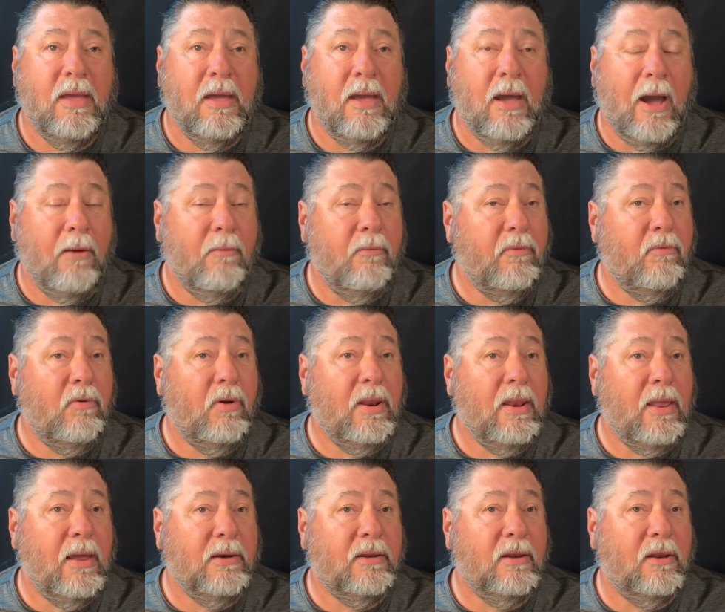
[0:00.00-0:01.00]
I would really
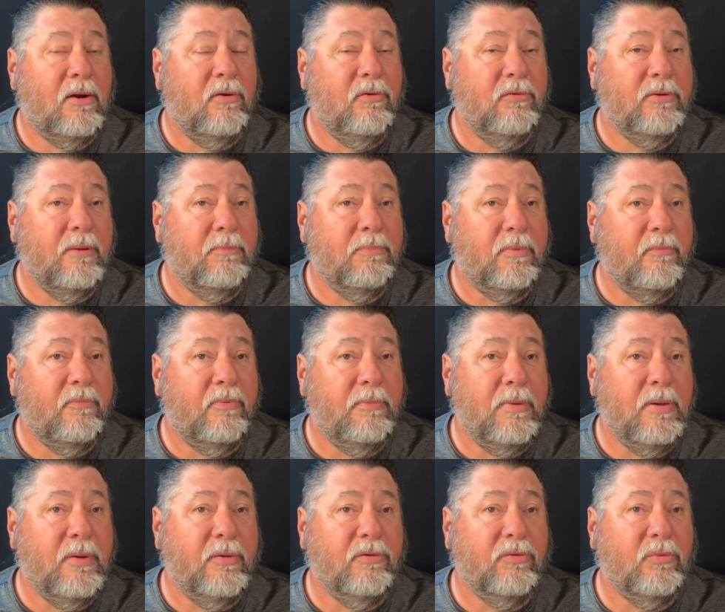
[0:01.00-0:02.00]
like to learn something
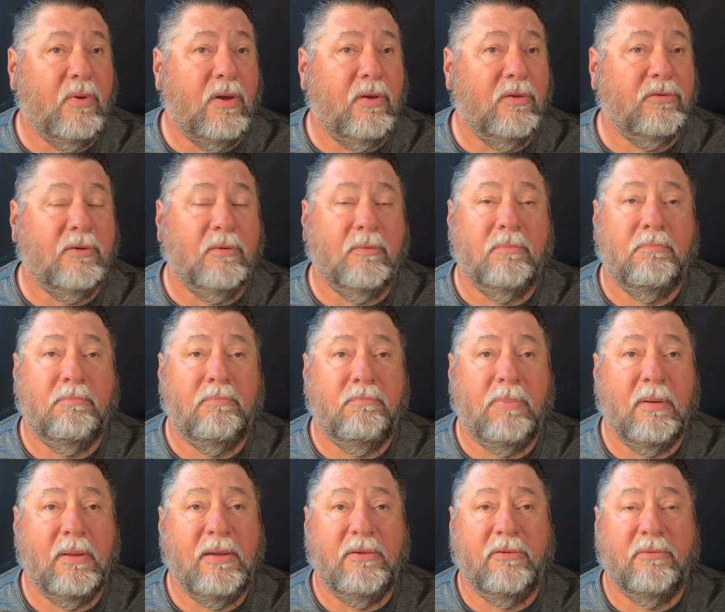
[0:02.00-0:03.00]
from you as well. So
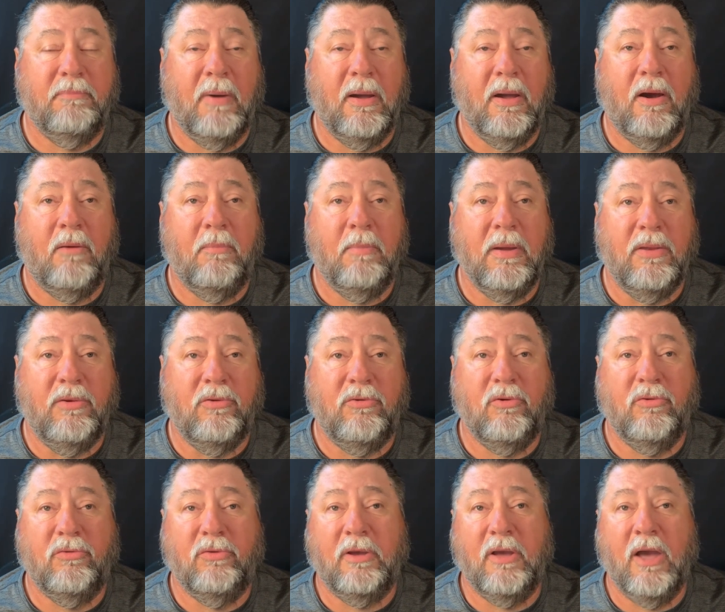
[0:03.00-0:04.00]
please, by all means,
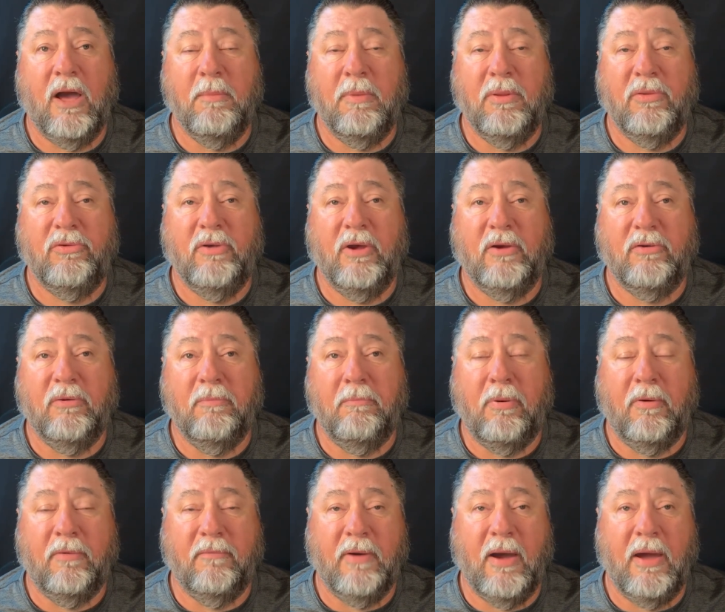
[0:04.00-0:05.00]
use the comment section
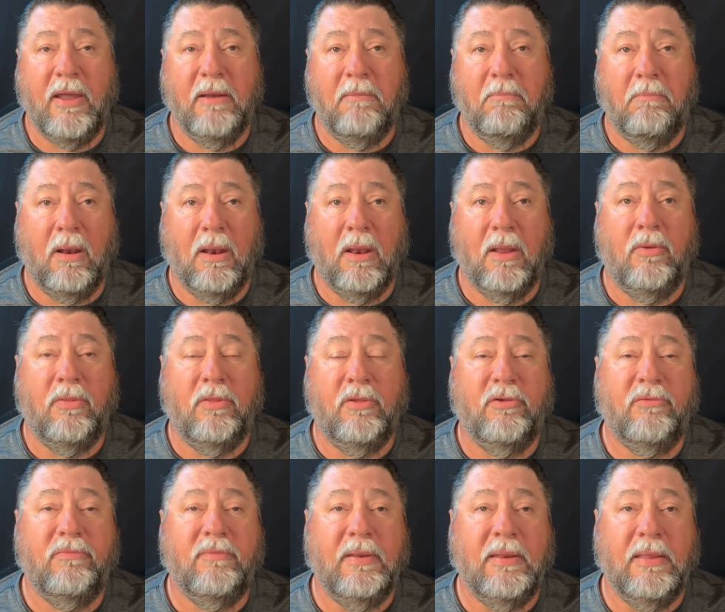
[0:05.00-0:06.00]
provided below
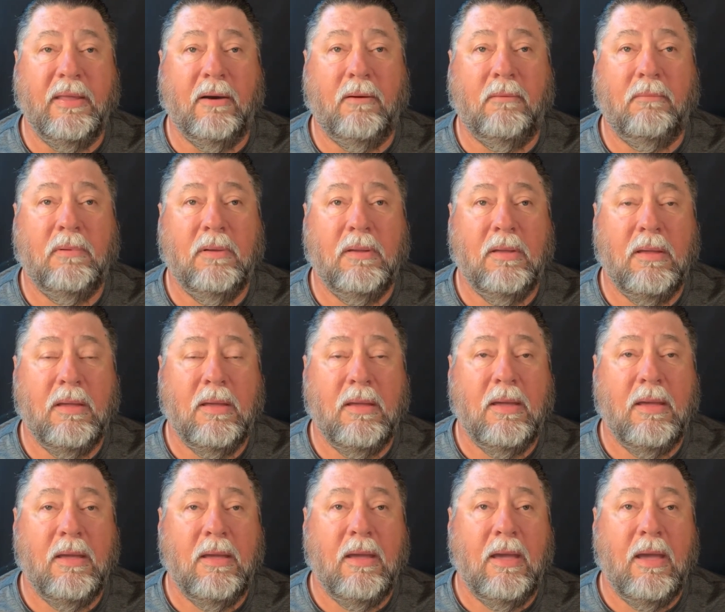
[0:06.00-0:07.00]
this video
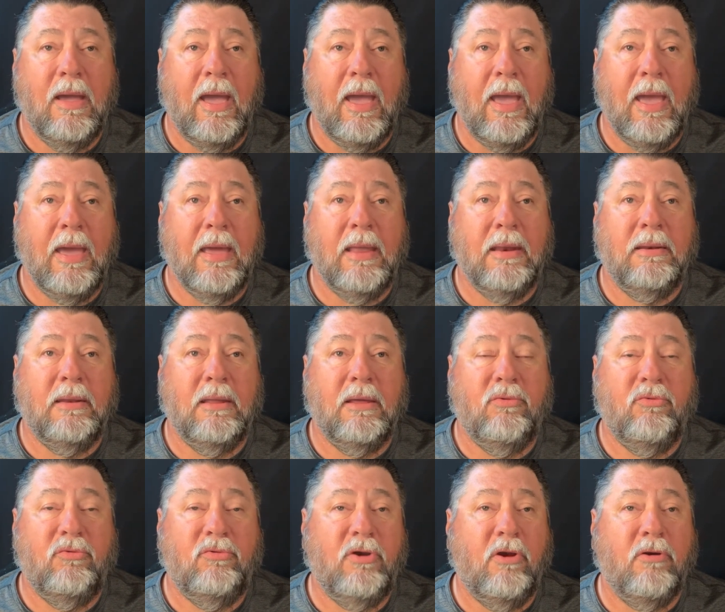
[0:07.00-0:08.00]

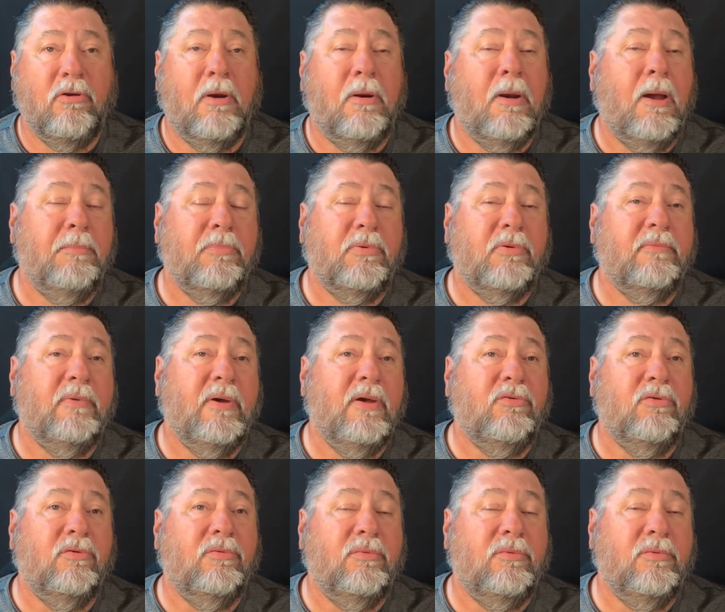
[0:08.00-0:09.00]
and share your
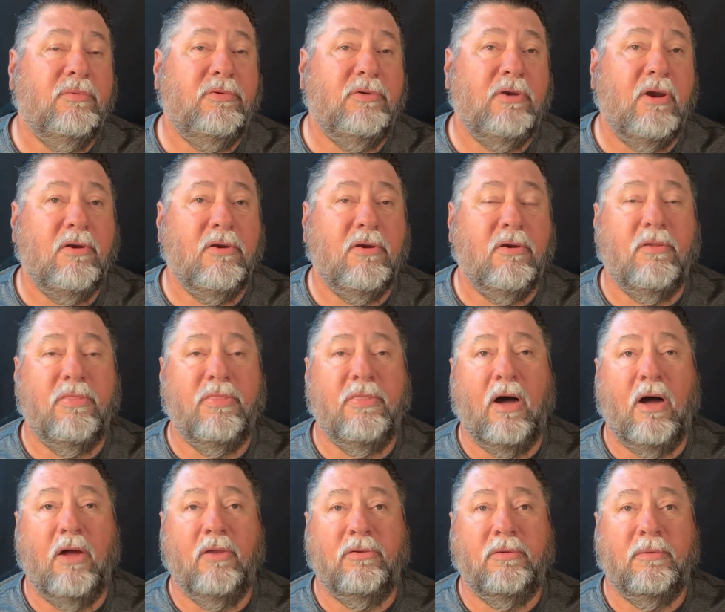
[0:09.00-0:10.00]
observations, share your
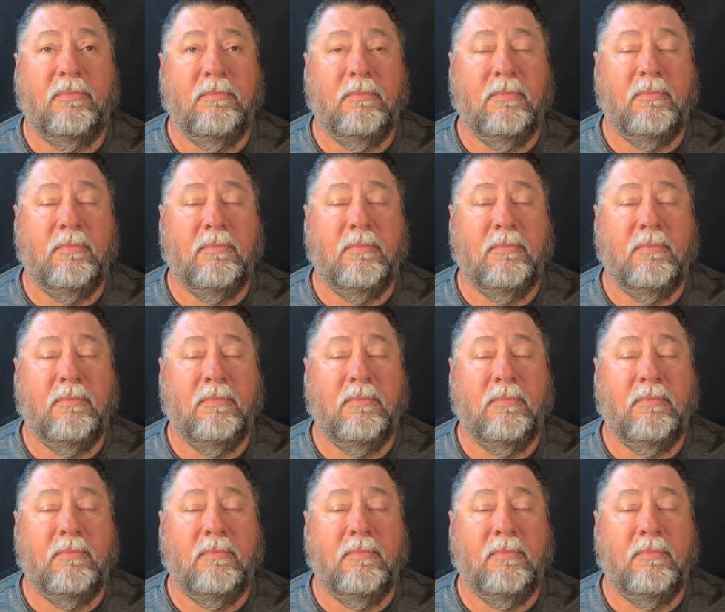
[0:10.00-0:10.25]
thoughts.